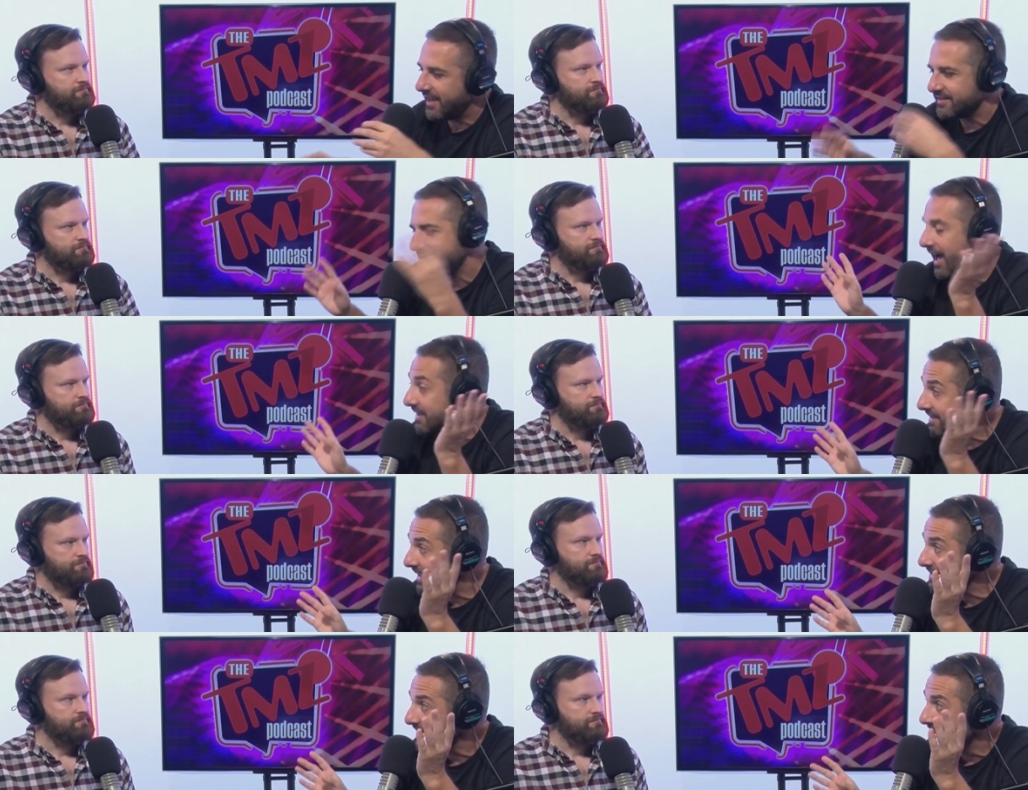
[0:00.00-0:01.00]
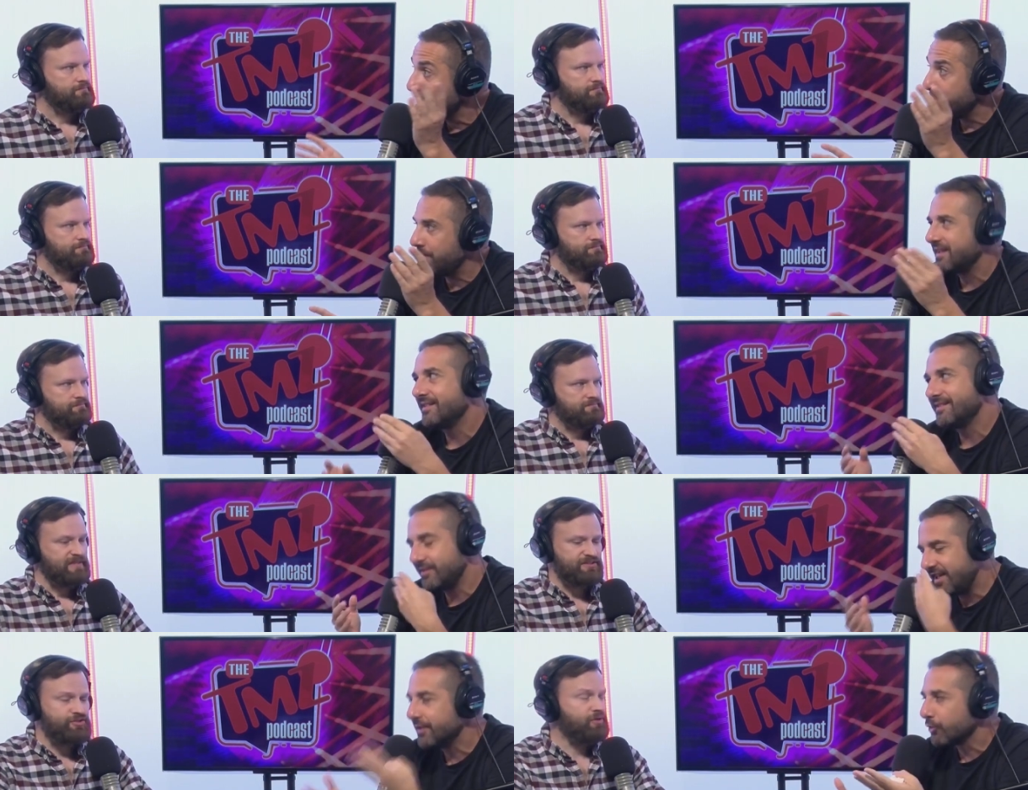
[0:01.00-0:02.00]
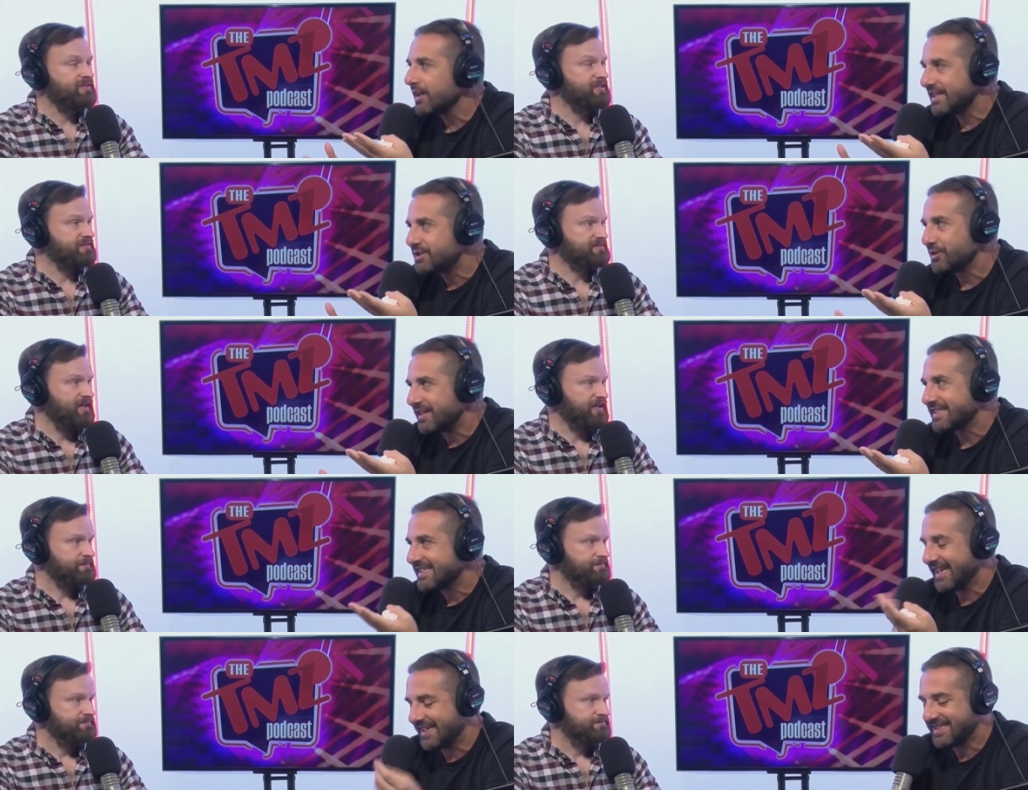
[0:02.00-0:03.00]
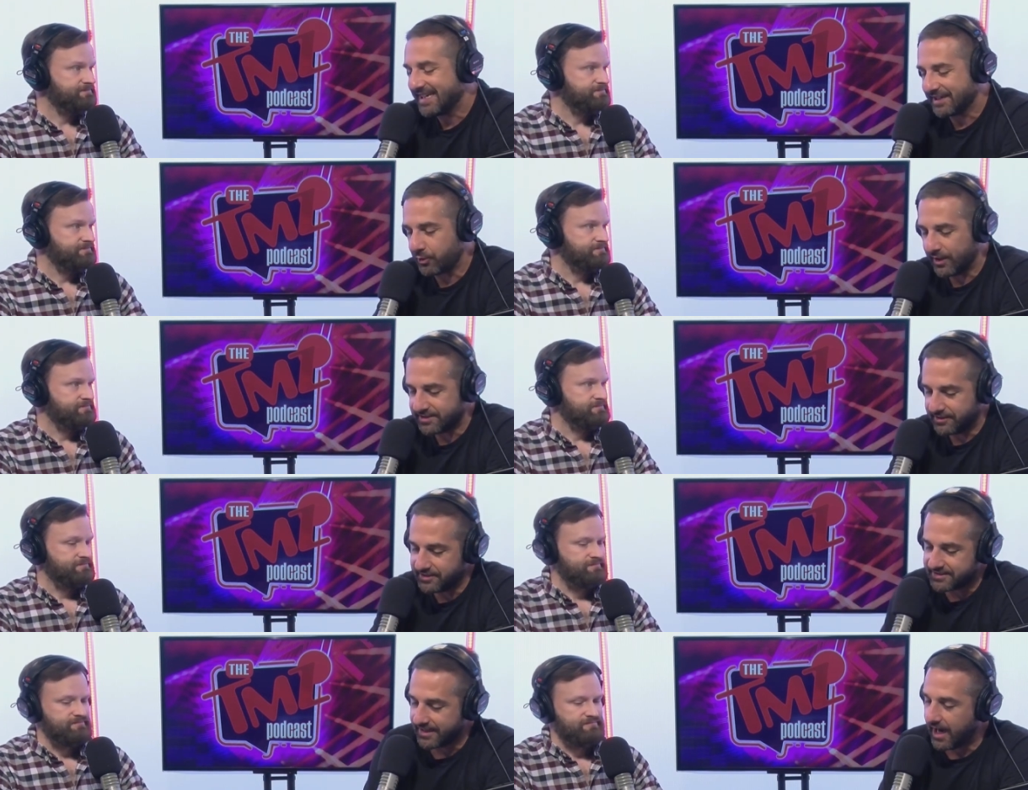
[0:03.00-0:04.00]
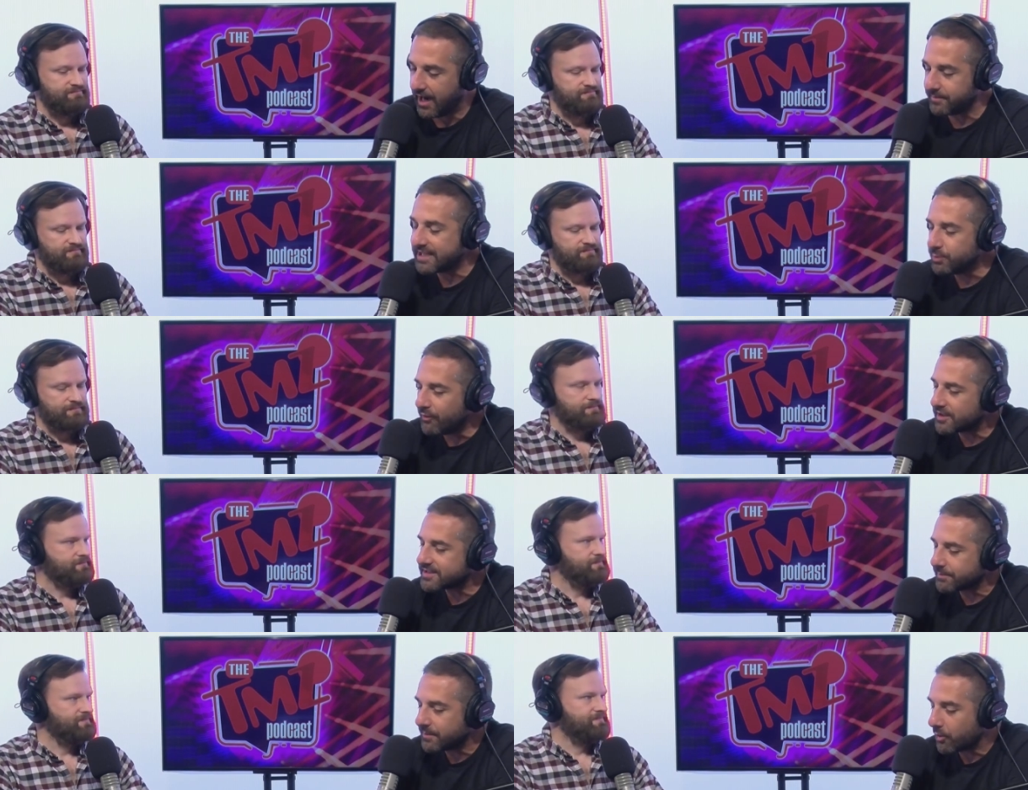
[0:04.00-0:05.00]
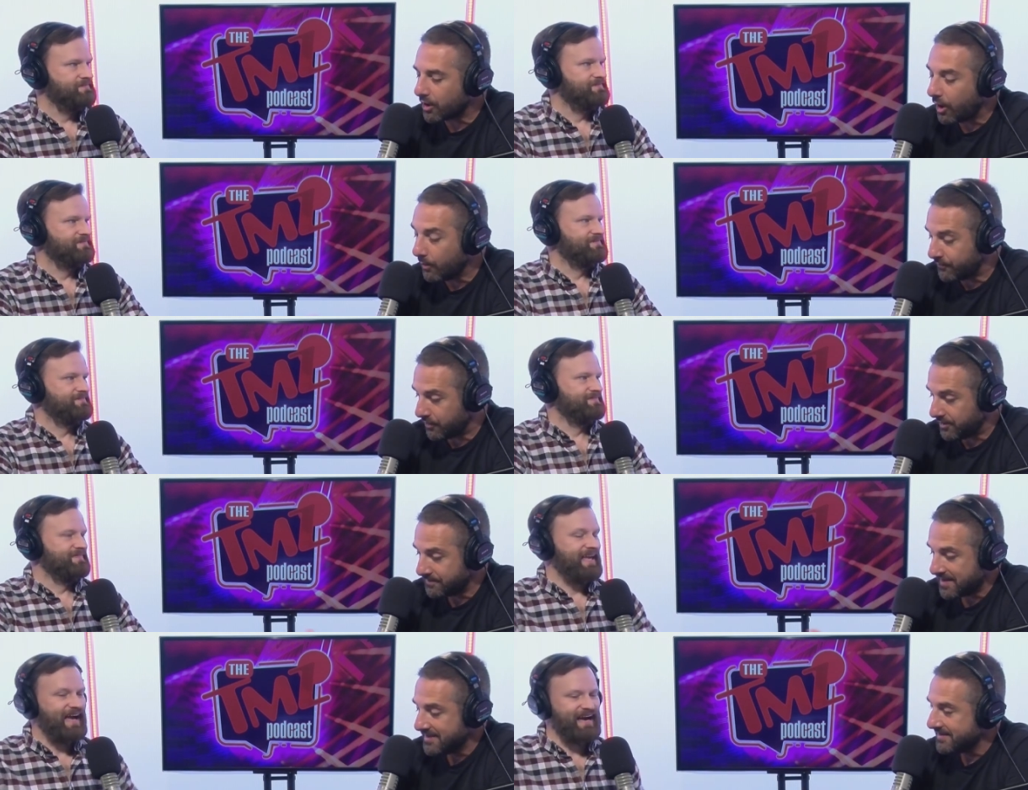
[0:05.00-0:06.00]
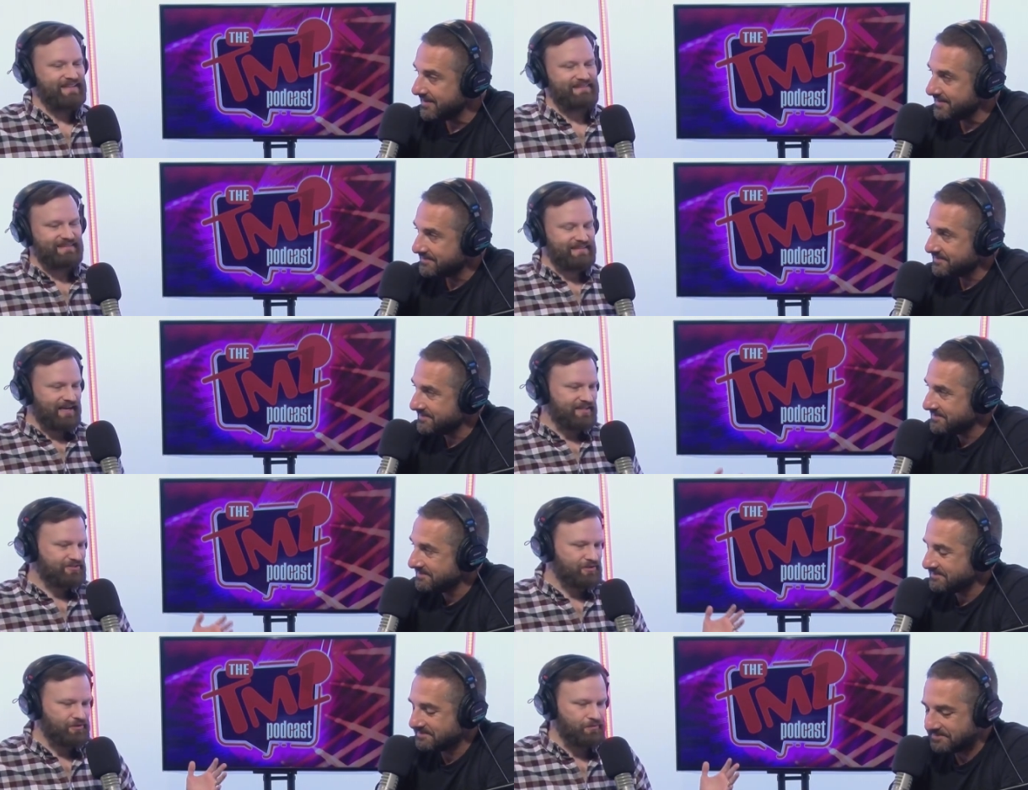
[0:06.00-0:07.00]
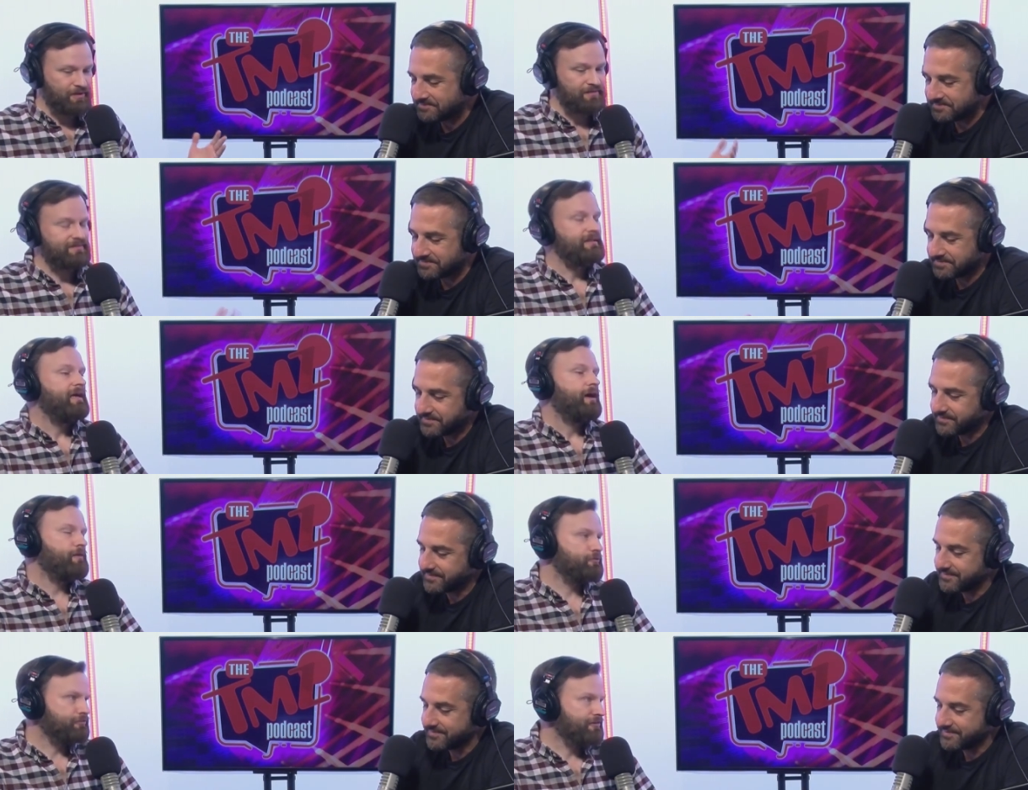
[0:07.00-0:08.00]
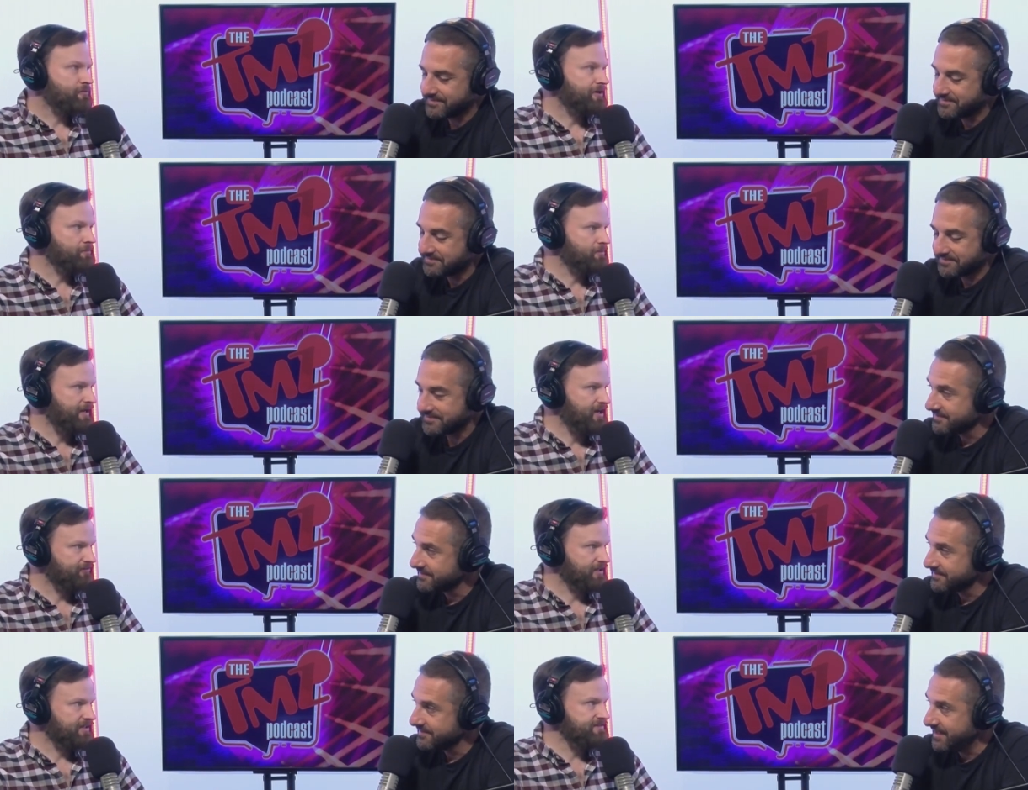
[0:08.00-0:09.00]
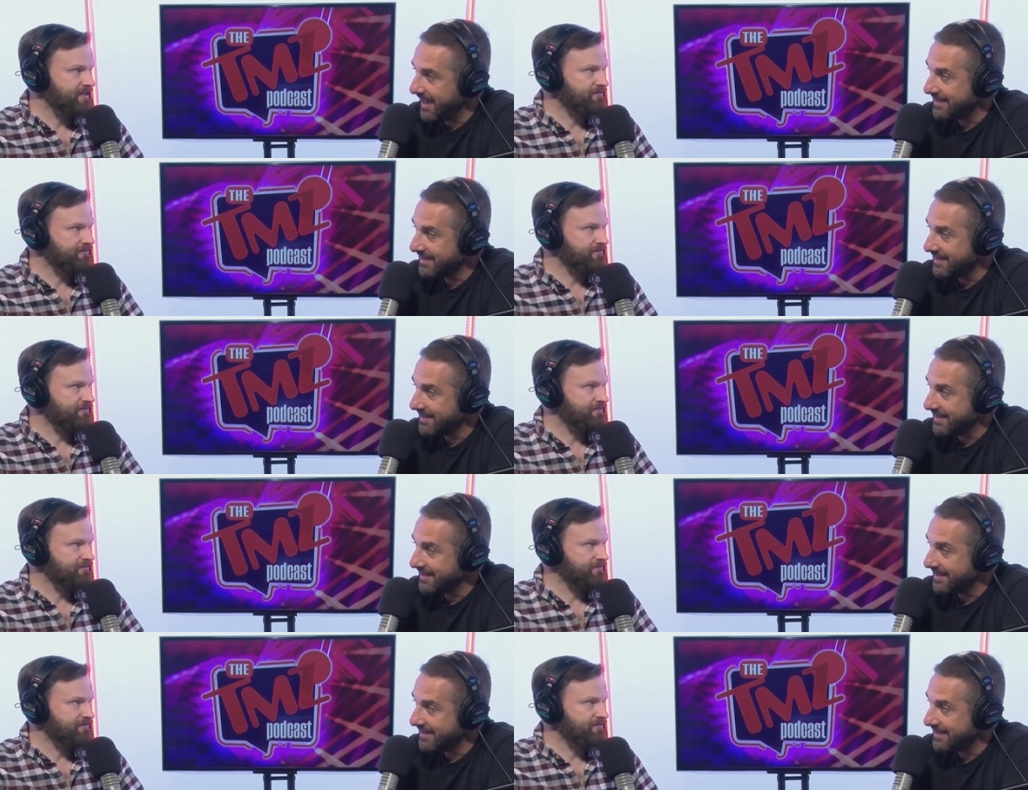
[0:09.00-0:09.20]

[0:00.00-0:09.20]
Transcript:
Speaker 1: as nonsense. But it's a joke. You really do need to take it quite seriously. Um, let's move on to something more hopeful.
Speaker 2: Yeah. Uh, so well hopeful for everybody but Ben Affleck. He's out